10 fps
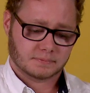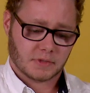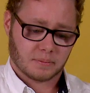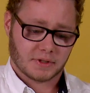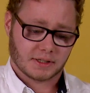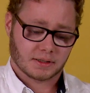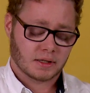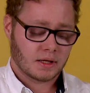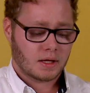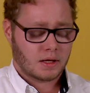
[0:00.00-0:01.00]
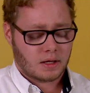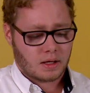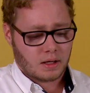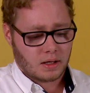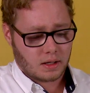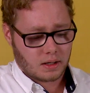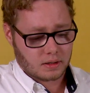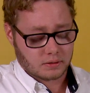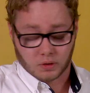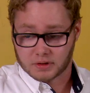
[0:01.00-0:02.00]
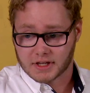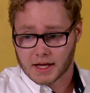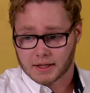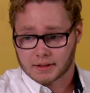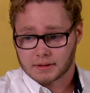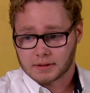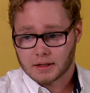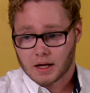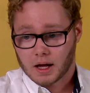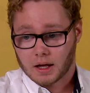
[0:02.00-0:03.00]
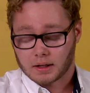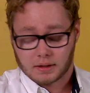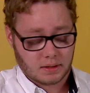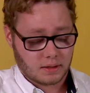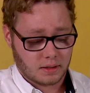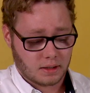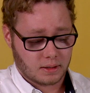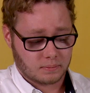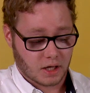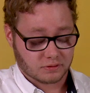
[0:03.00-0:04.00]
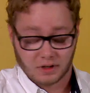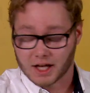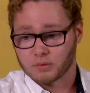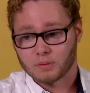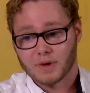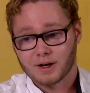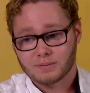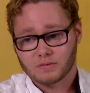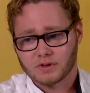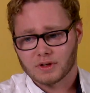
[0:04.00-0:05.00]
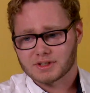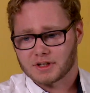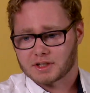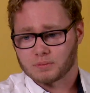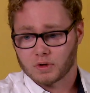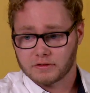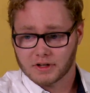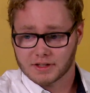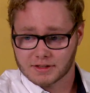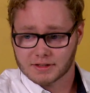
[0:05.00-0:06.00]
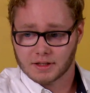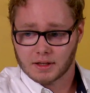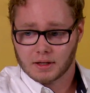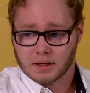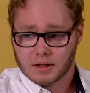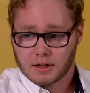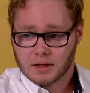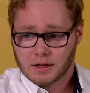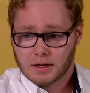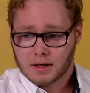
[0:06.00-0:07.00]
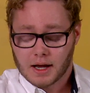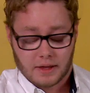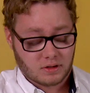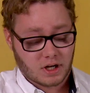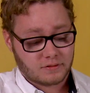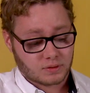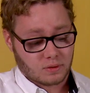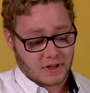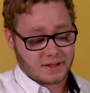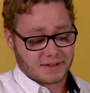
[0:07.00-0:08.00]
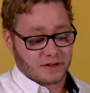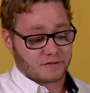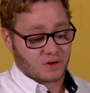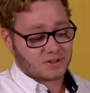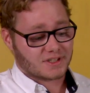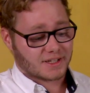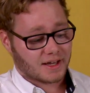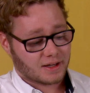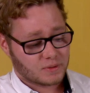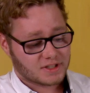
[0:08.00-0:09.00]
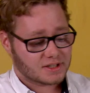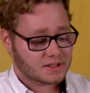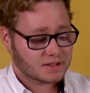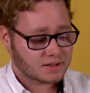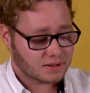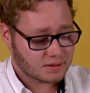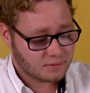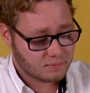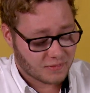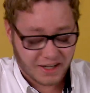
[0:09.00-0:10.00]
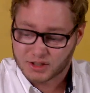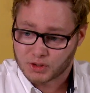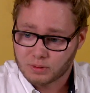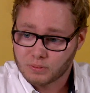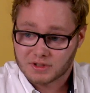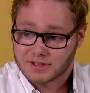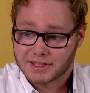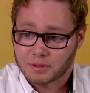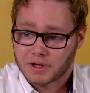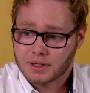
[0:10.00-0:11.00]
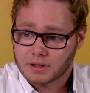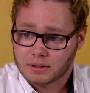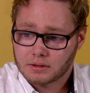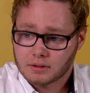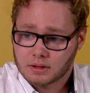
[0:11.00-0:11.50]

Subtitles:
I mean, no dad, unreliable mum with not so nice boyfriends. And then after all that, you get foster care, which I assume wasn't any better.